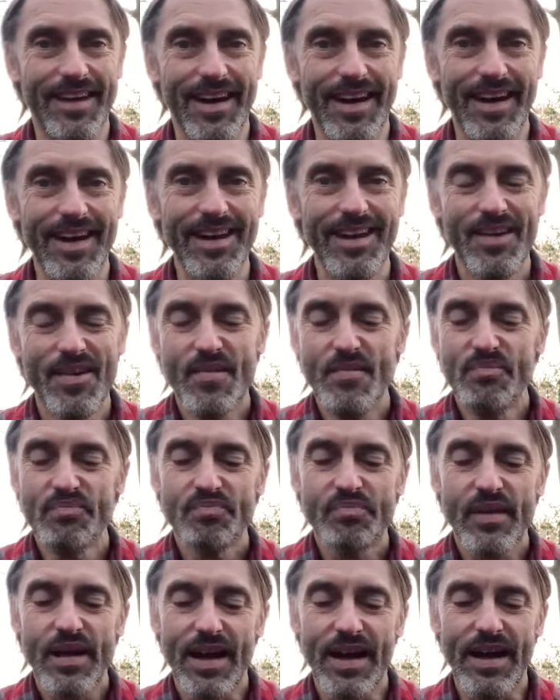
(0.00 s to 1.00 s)
okay?
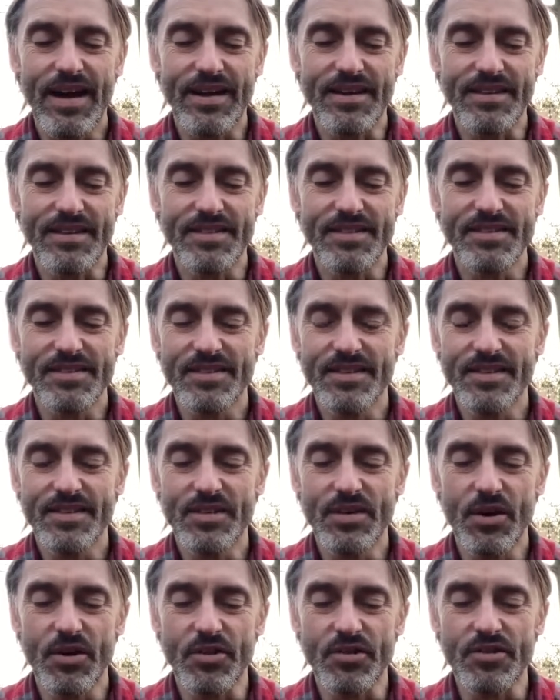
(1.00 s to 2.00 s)
and
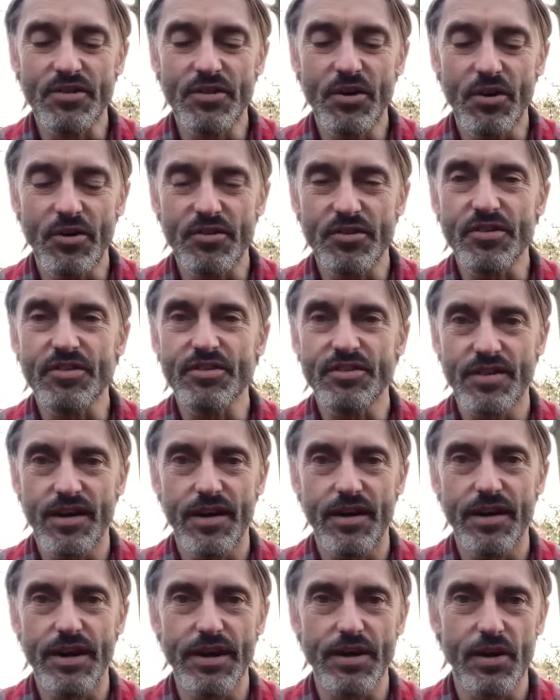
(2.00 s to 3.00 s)
not not just
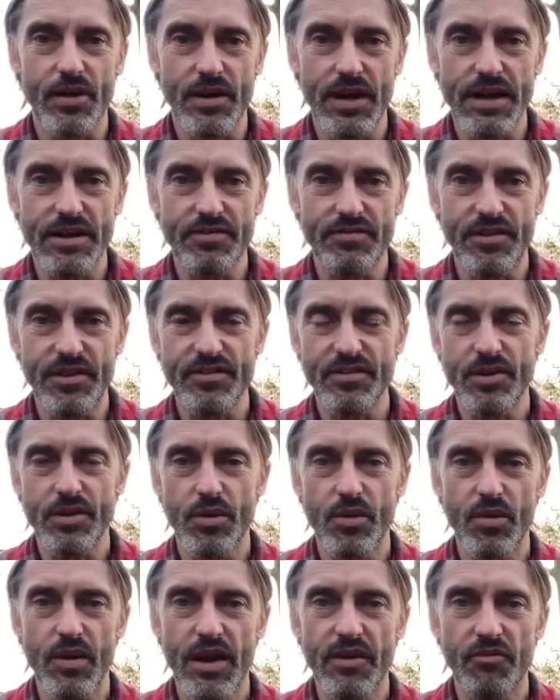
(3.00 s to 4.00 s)
tired on a
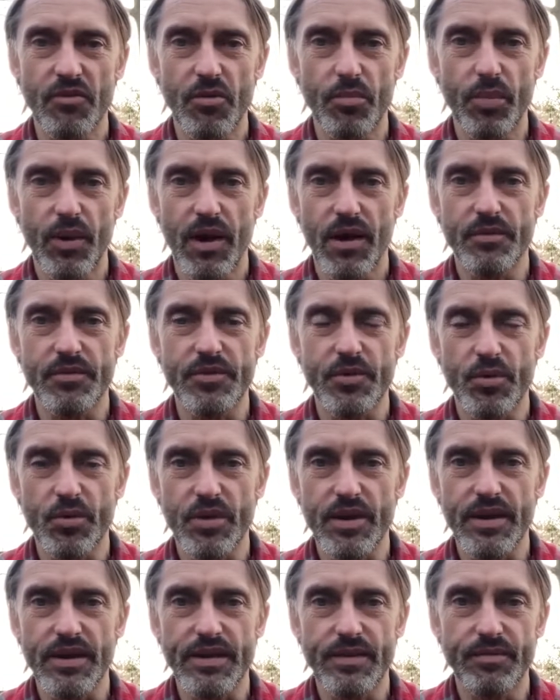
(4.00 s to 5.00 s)
physical level but i'm
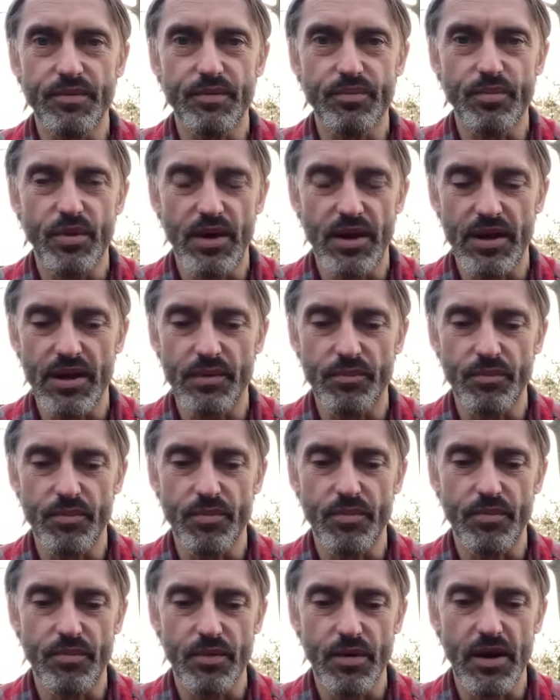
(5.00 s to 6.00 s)
talking
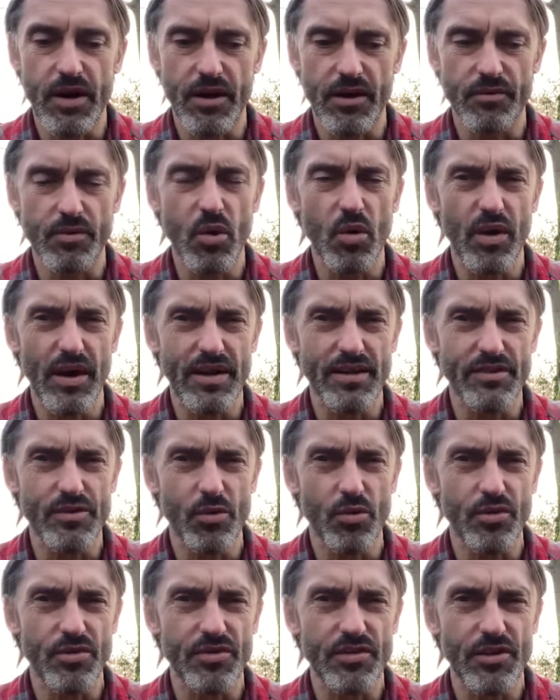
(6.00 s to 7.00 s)
um, kind of quite
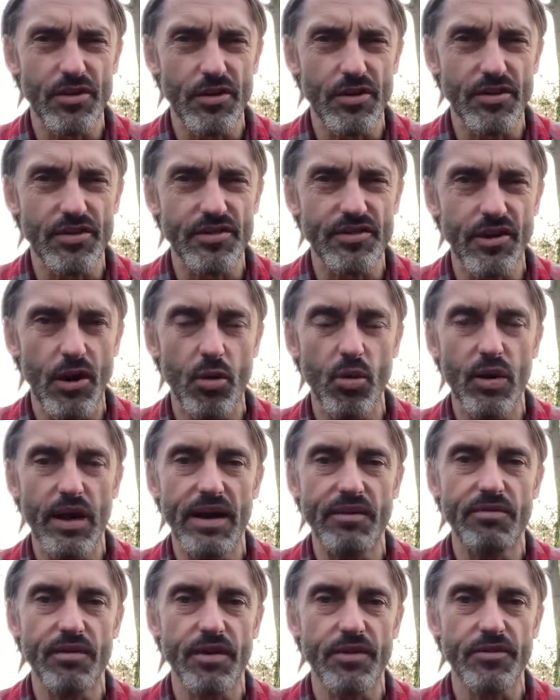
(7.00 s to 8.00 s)
exhausted on a soul
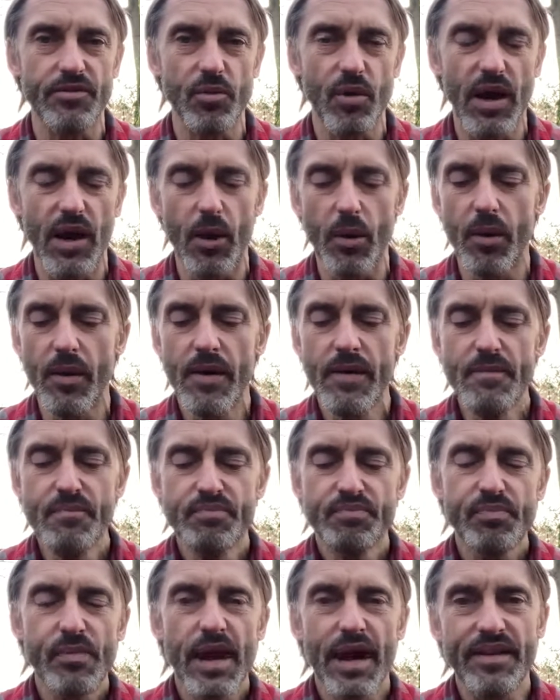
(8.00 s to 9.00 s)
level as well
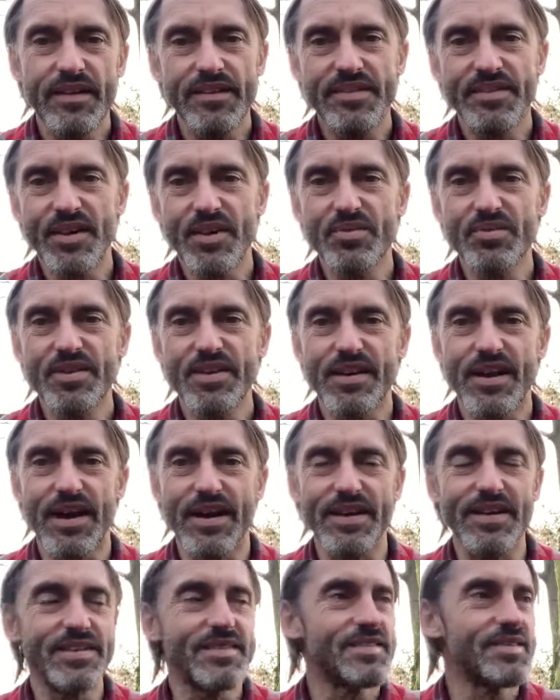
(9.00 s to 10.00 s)
and this
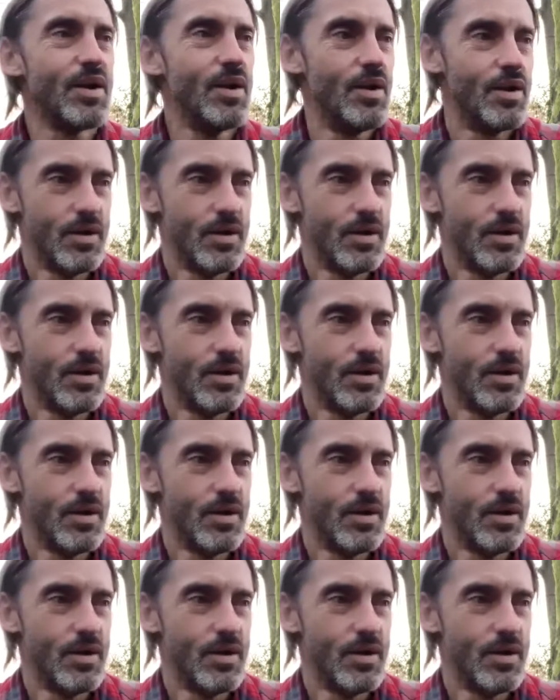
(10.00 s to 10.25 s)
alternates